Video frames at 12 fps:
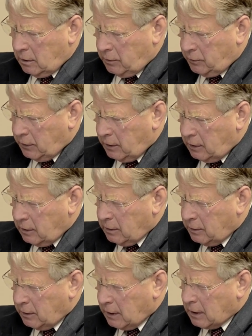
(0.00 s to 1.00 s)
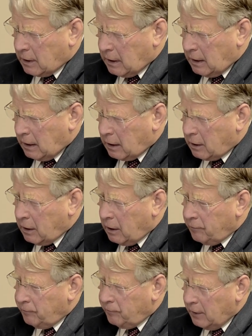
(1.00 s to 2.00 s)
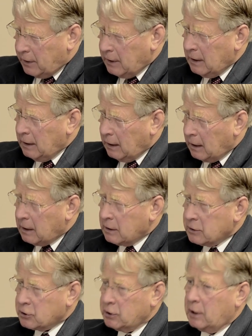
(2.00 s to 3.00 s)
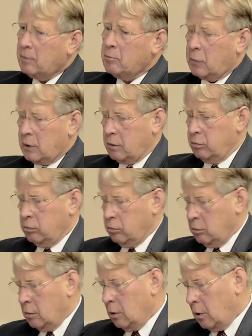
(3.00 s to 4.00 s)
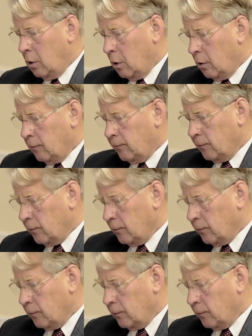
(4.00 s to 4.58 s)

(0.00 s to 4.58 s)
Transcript: there are a very large number of